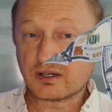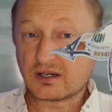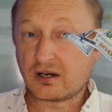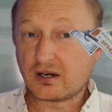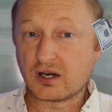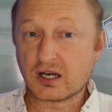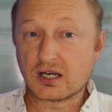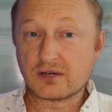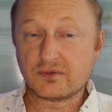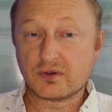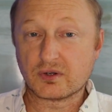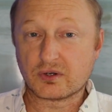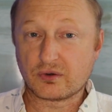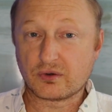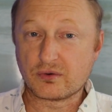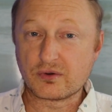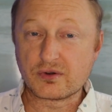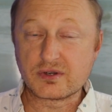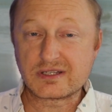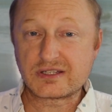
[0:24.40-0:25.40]
Carnival
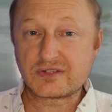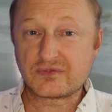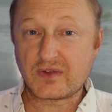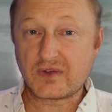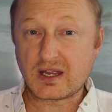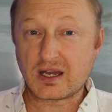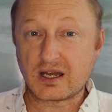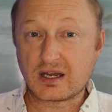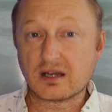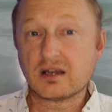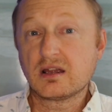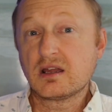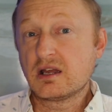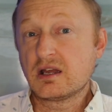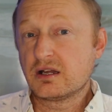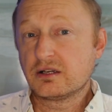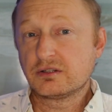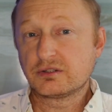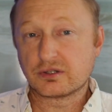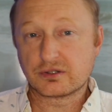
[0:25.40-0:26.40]
Cruise Fair,
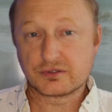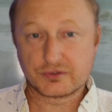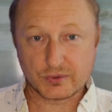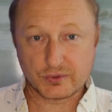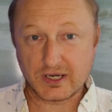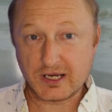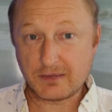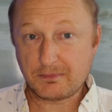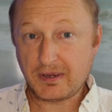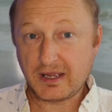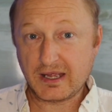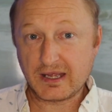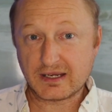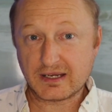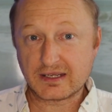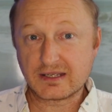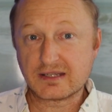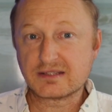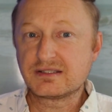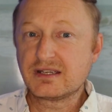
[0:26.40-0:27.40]
your drink
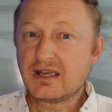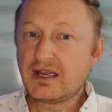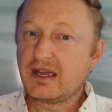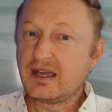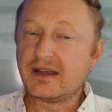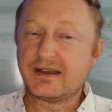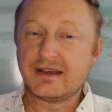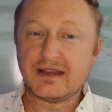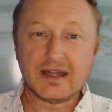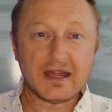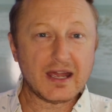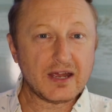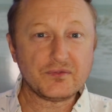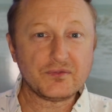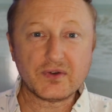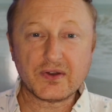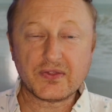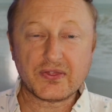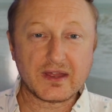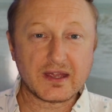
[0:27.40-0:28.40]
package, and
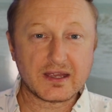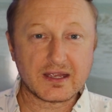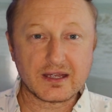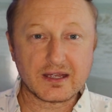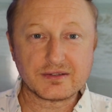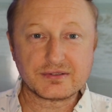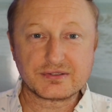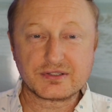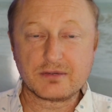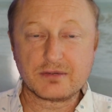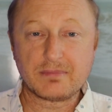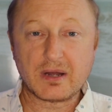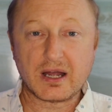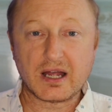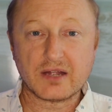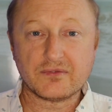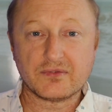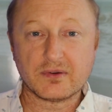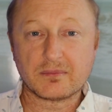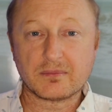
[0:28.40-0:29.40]
everything else you
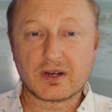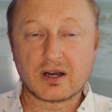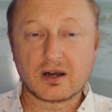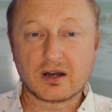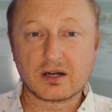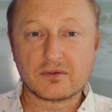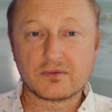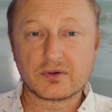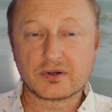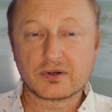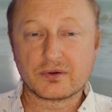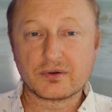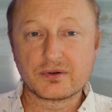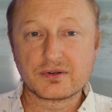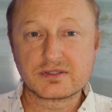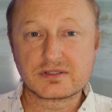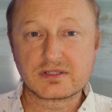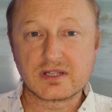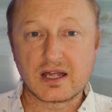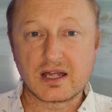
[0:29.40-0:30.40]
buy from Carnival
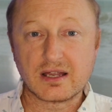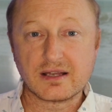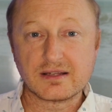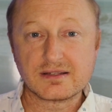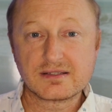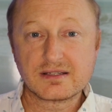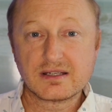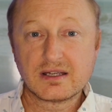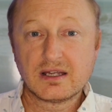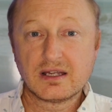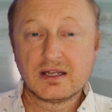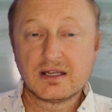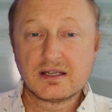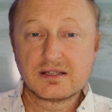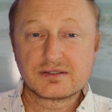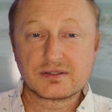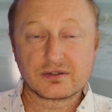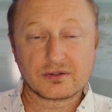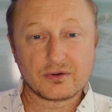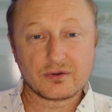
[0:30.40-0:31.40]
Cruise Lines.
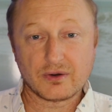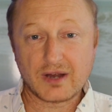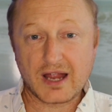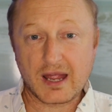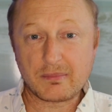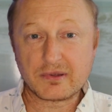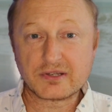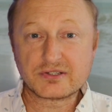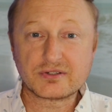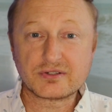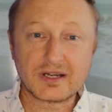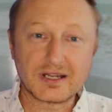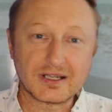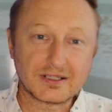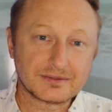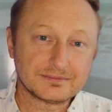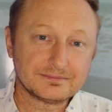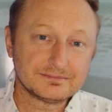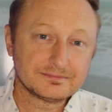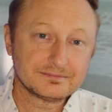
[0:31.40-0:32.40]
So grab a
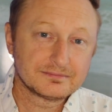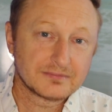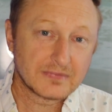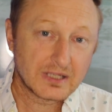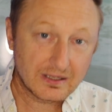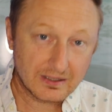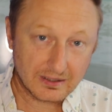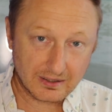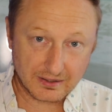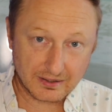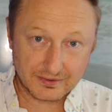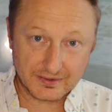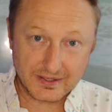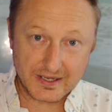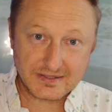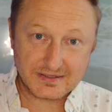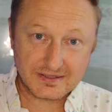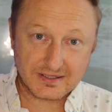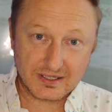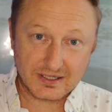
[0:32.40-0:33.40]
drink and
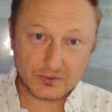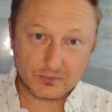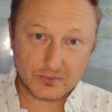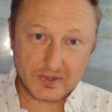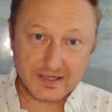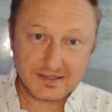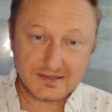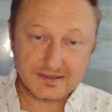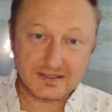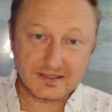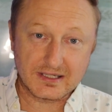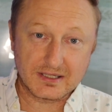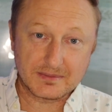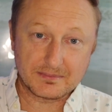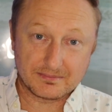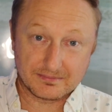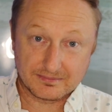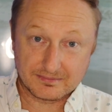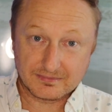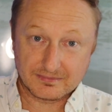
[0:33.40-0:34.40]
let's get waist
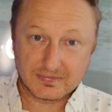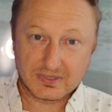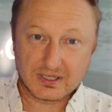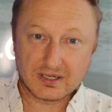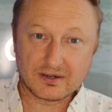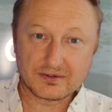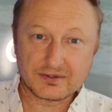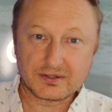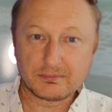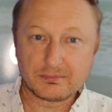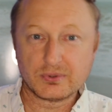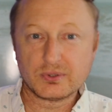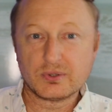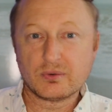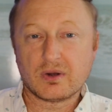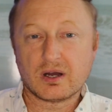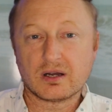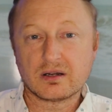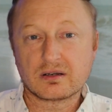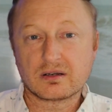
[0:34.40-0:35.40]
deep here at the Blue
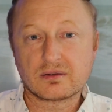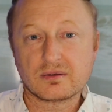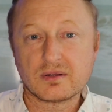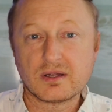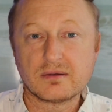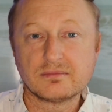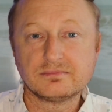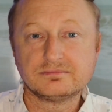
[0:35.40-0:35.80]
Water Club.